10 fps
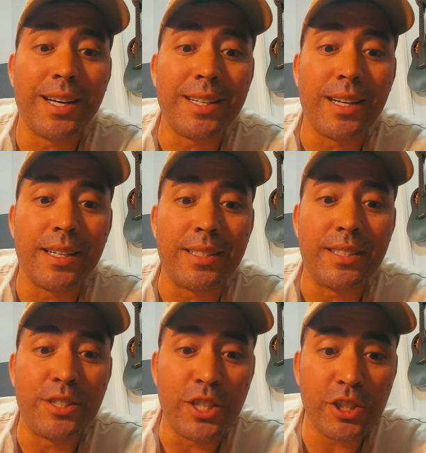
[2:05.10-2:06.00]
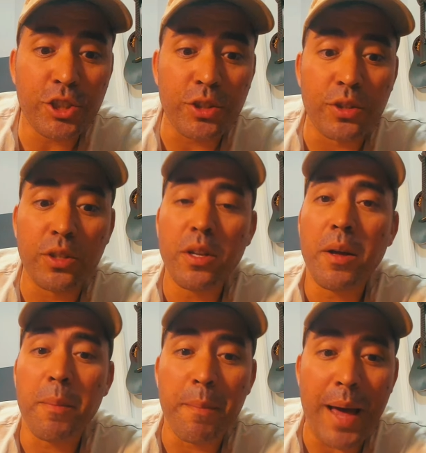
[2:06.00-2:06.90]
an additional
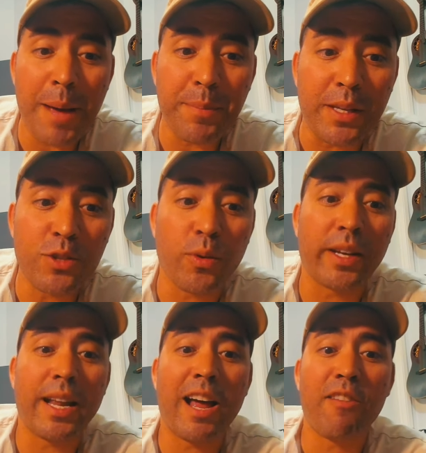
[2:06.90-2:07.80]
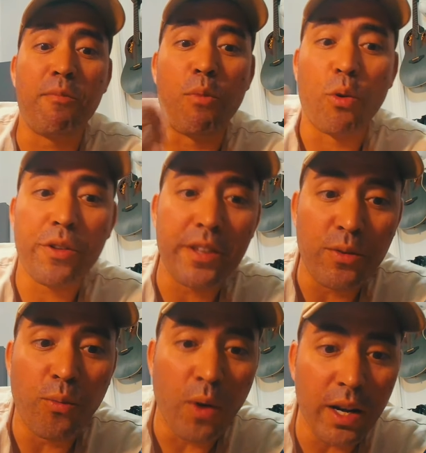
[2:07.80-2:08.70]
mapping so I can have more
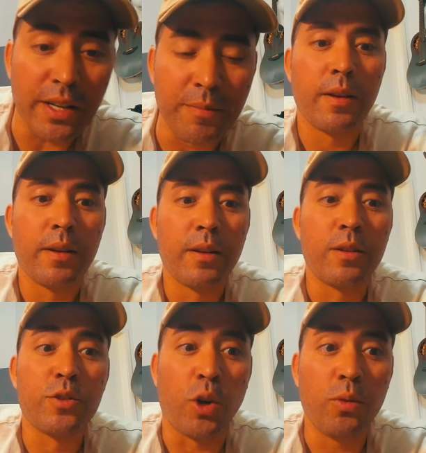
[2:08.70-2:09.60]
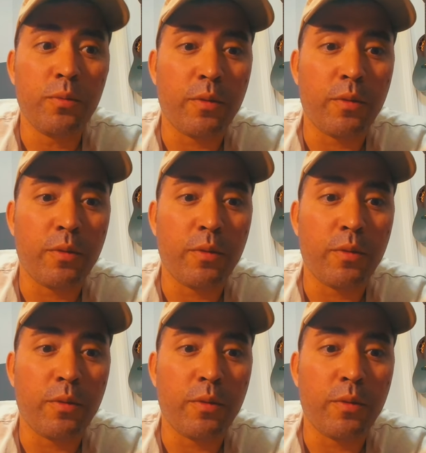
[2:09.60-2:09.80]
than one. So